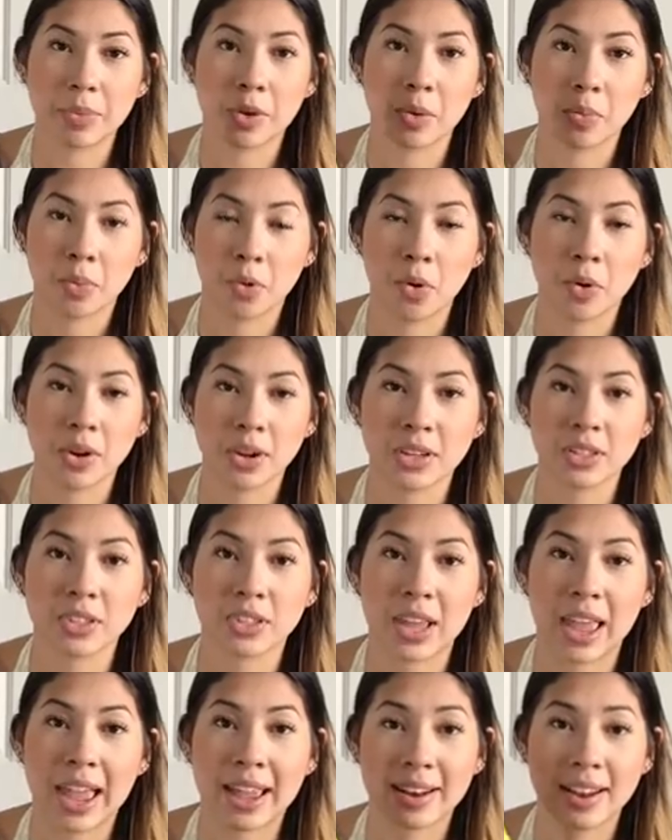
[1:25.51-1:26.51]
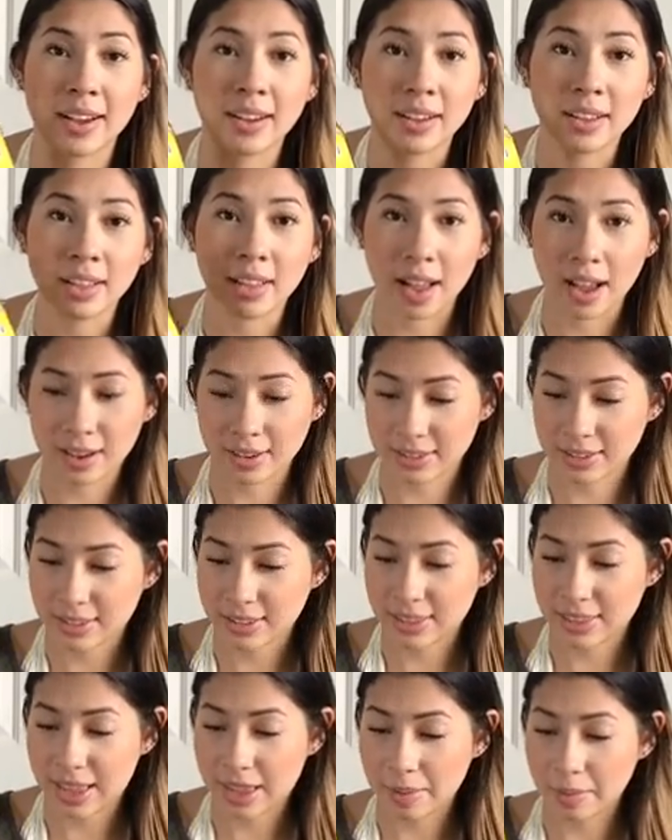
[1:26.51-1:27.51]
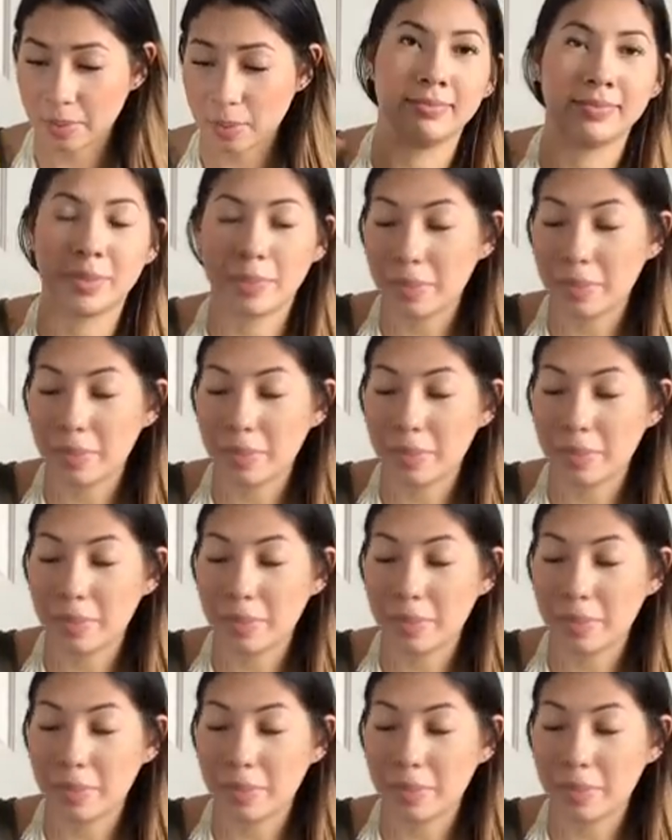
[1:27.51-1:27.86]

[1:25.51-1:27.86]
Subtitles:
your pores and unclogs them.